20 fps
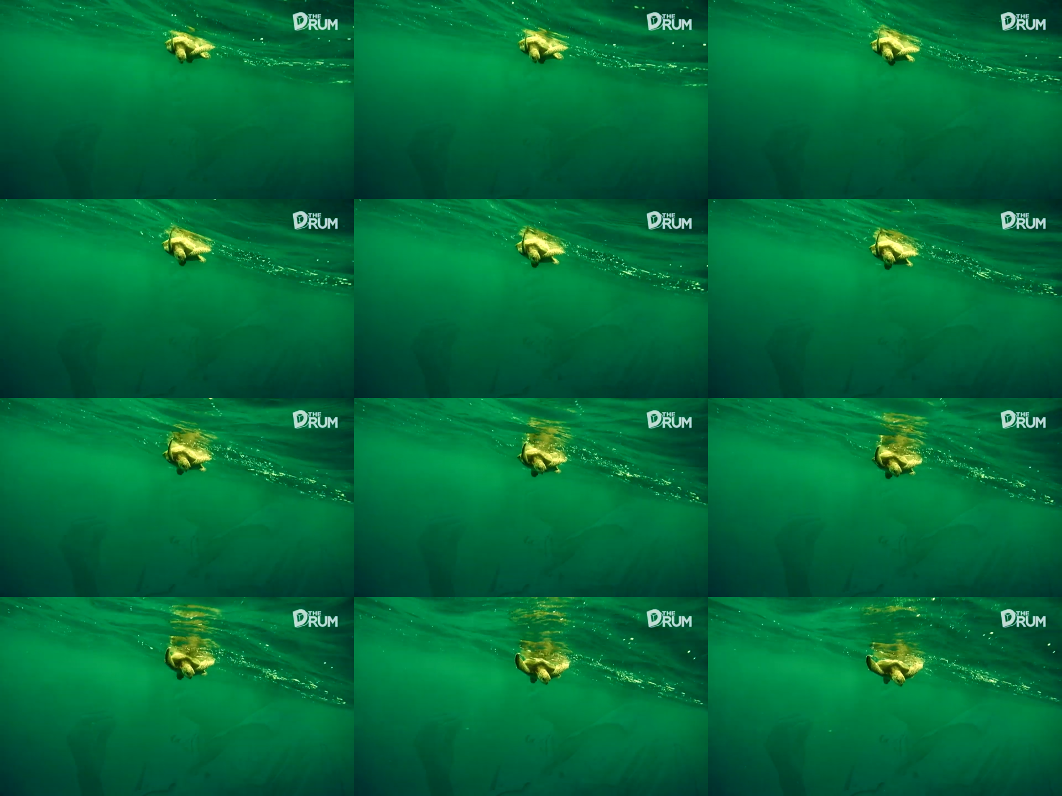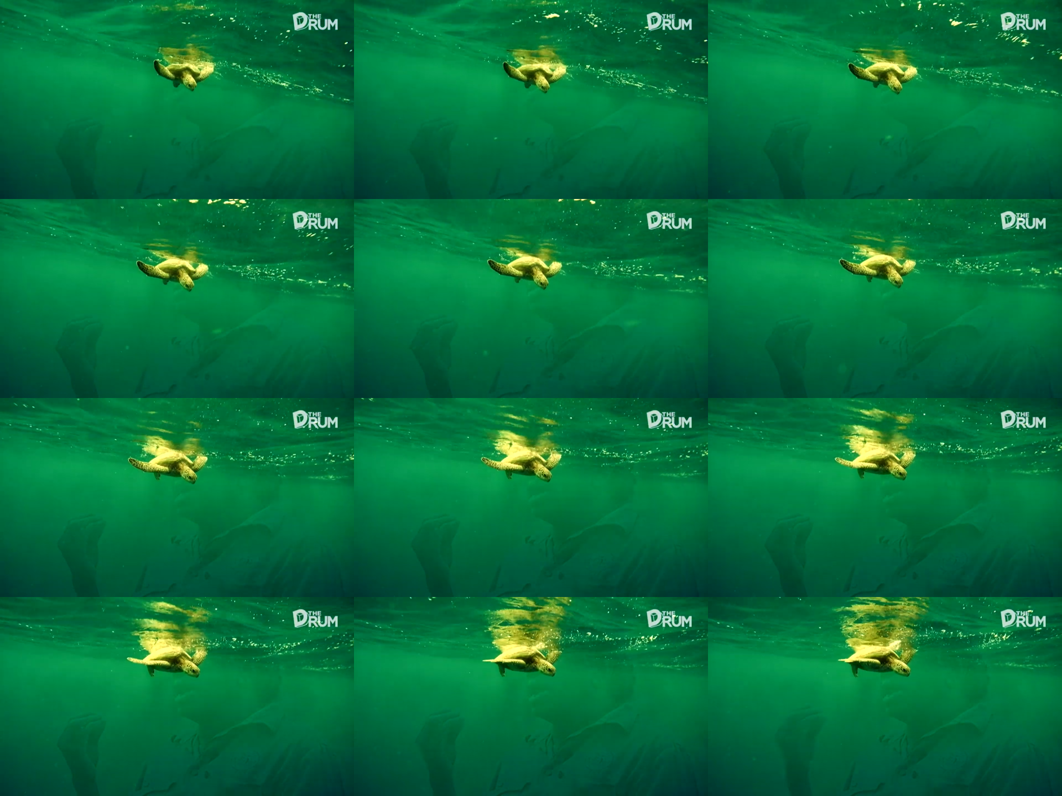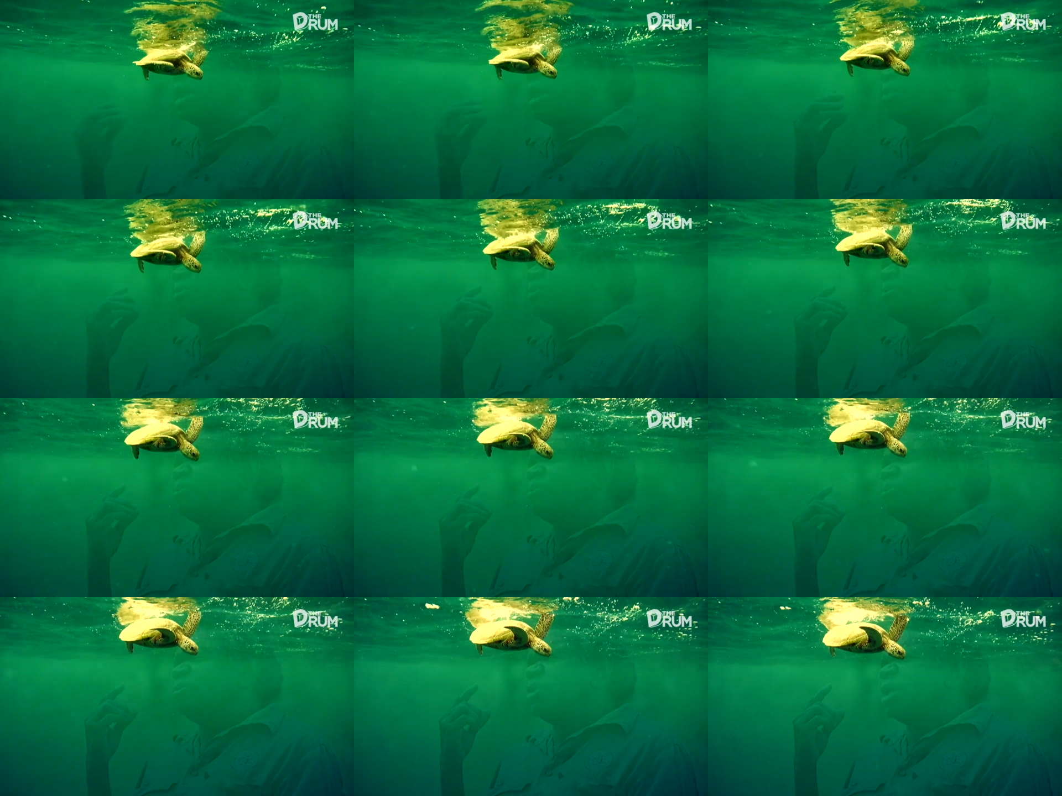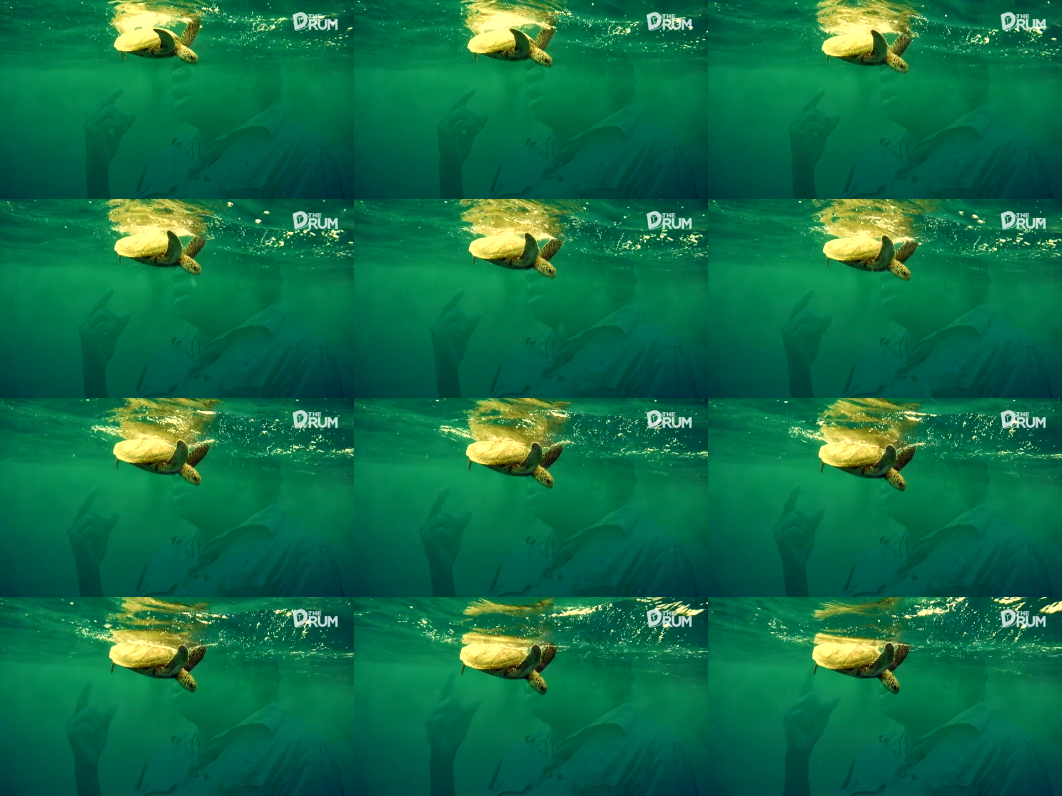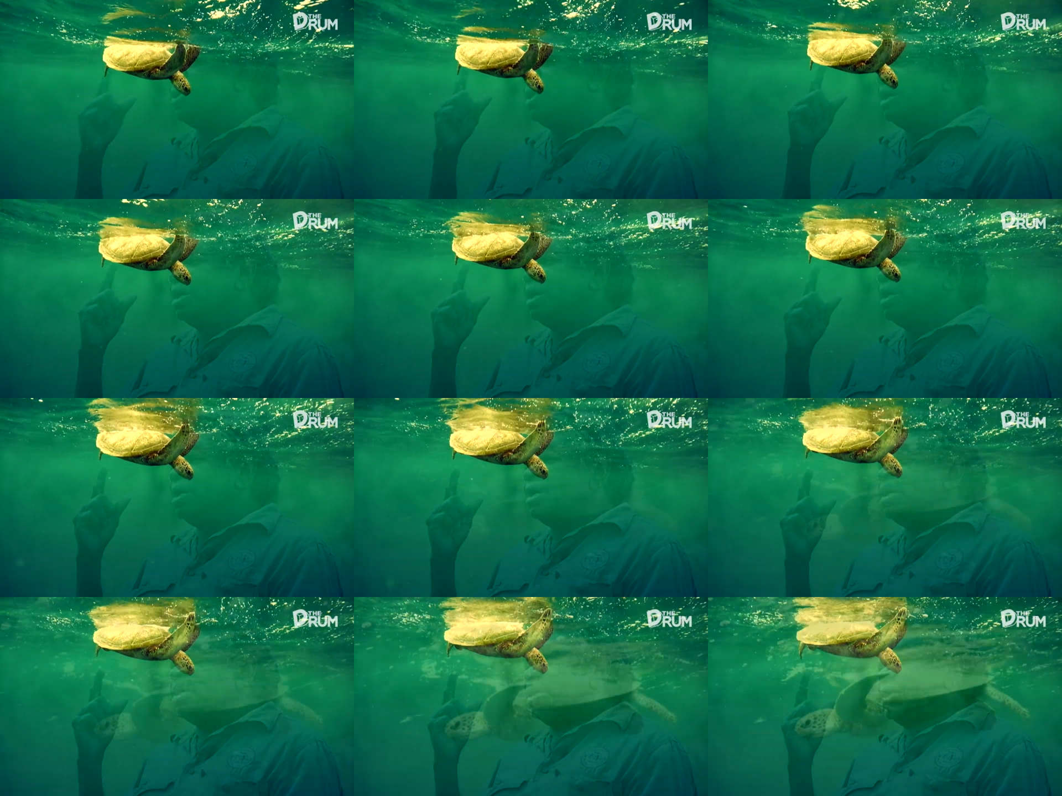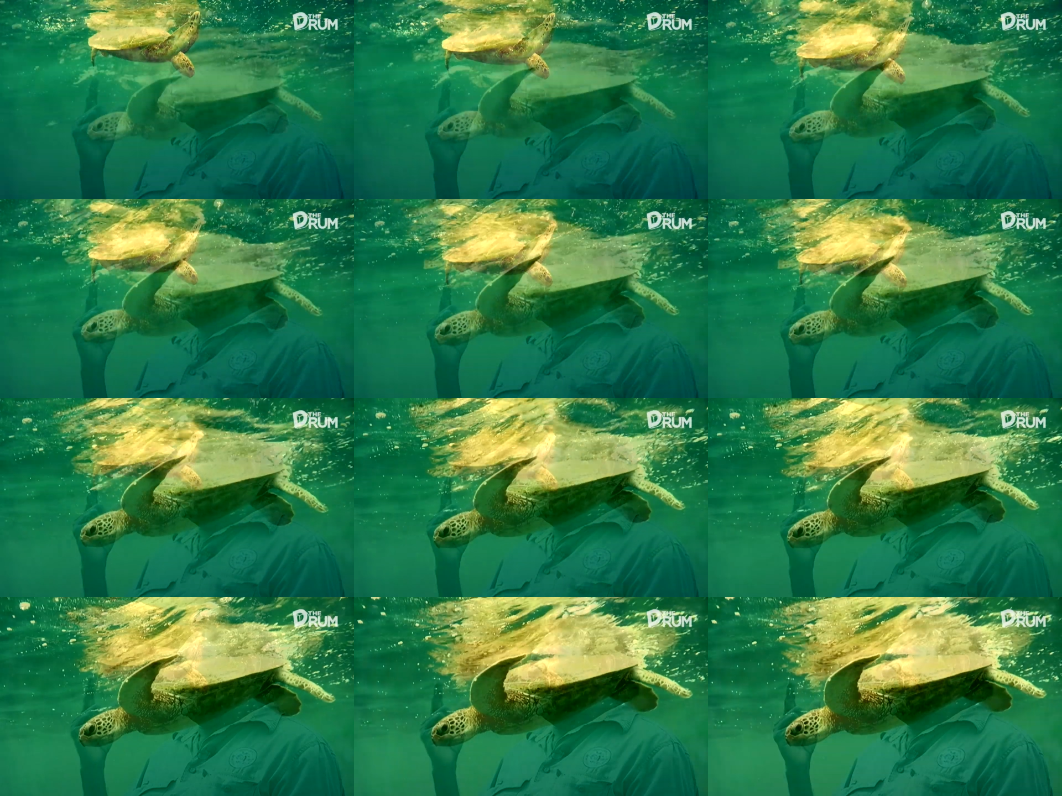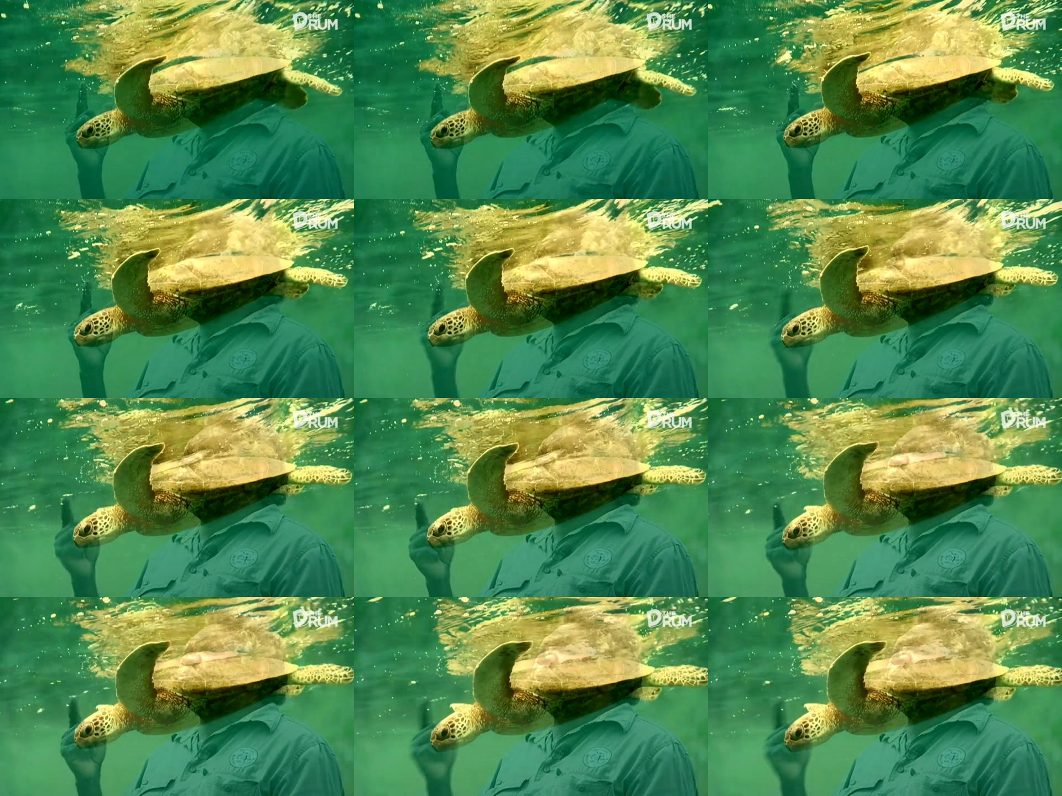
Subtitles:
(no speaker visible)